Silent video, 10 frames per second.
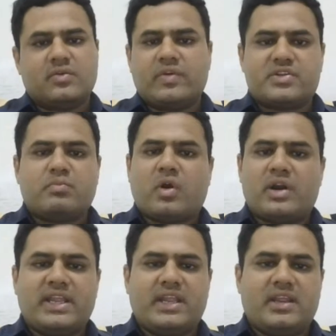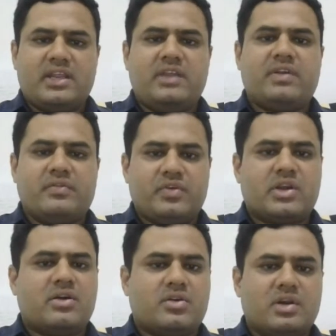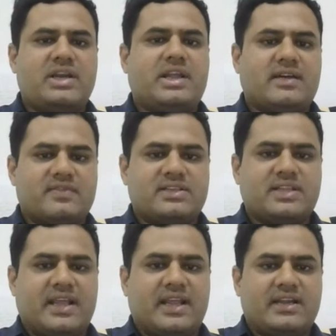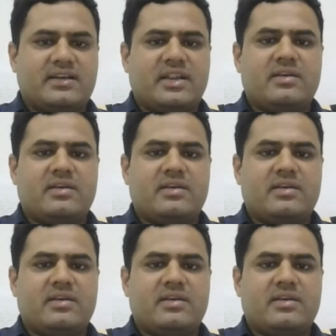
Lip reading: which body, even if you control it after that